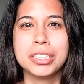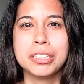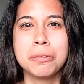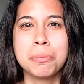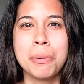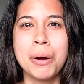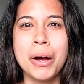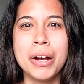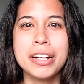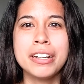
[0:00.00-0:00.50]
So
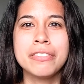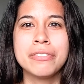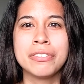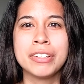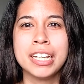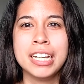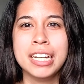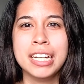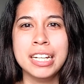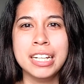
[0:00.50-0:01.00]
part of
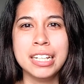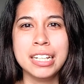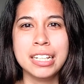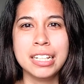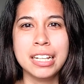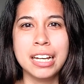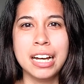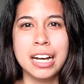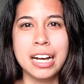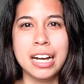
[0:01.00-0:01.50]

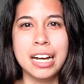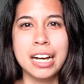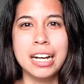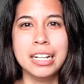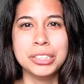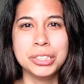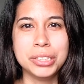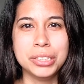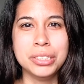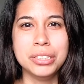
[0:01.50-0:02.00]

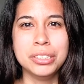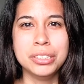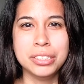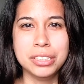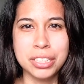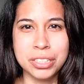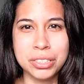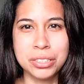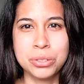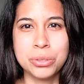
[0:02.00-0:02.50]

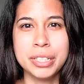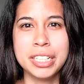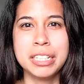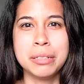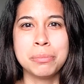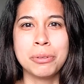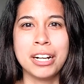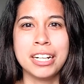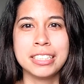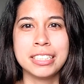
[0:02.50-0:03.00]
the screening
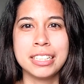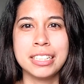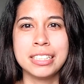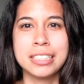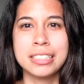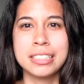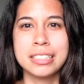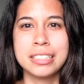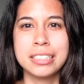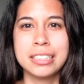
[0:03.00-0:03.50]

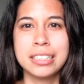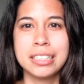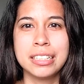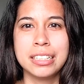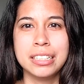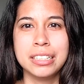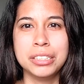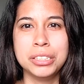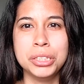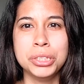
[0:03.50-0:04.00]
process,
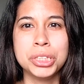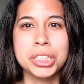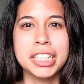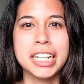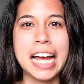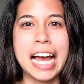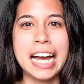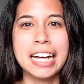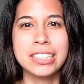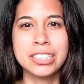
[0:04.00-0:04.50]
you should
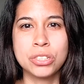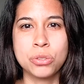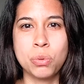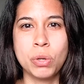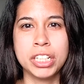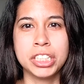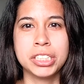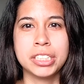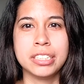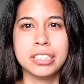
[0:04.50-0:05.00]
ask
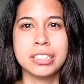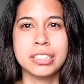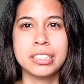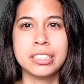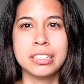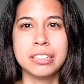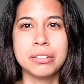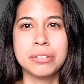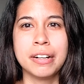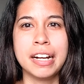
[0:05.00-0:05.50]
questions
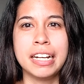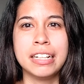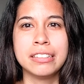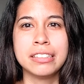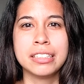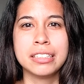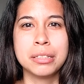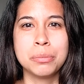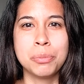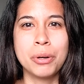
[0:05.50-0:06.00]
around
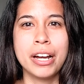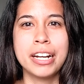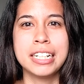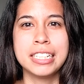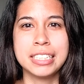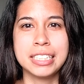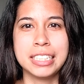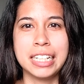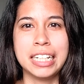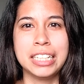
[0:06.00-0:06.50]
the product
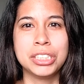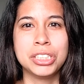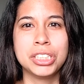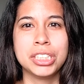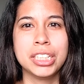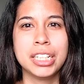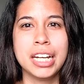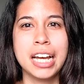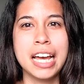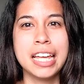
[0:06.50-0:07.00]

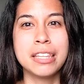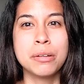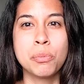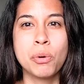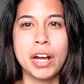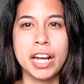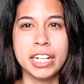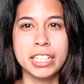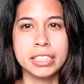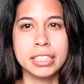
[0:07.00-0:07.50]
stage and the
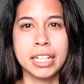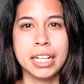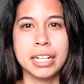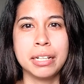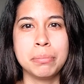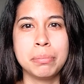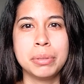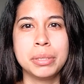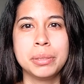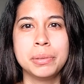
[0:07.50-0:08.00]
product
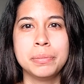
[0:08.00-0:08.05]
type.